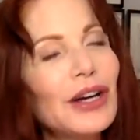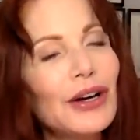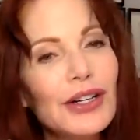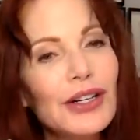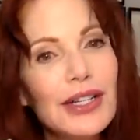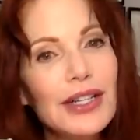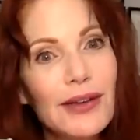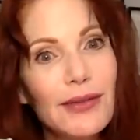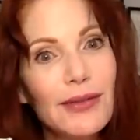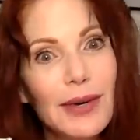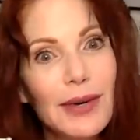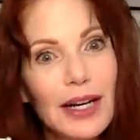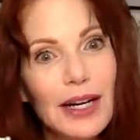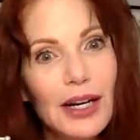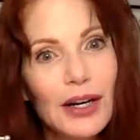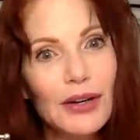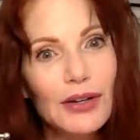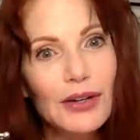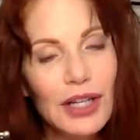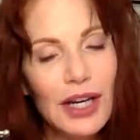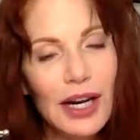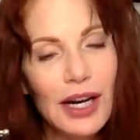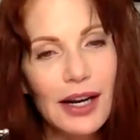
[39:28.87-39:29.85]
everybody to
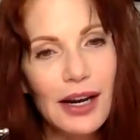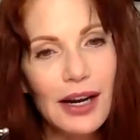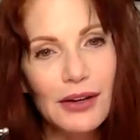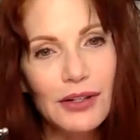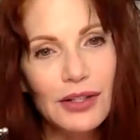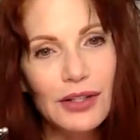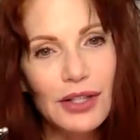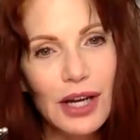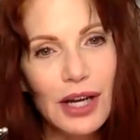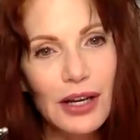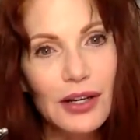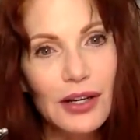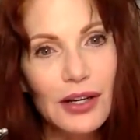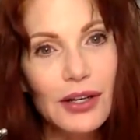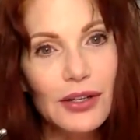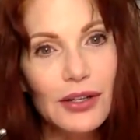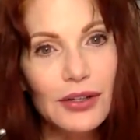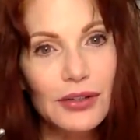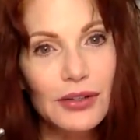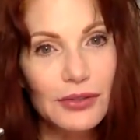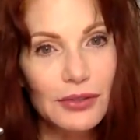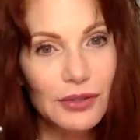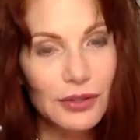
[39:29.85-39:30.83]
go check out
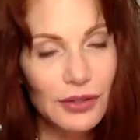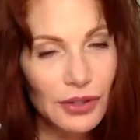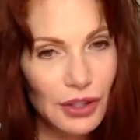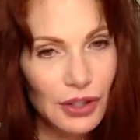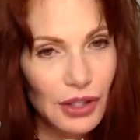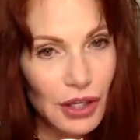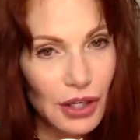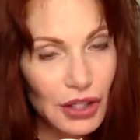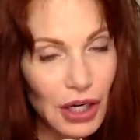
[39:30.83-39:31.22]
the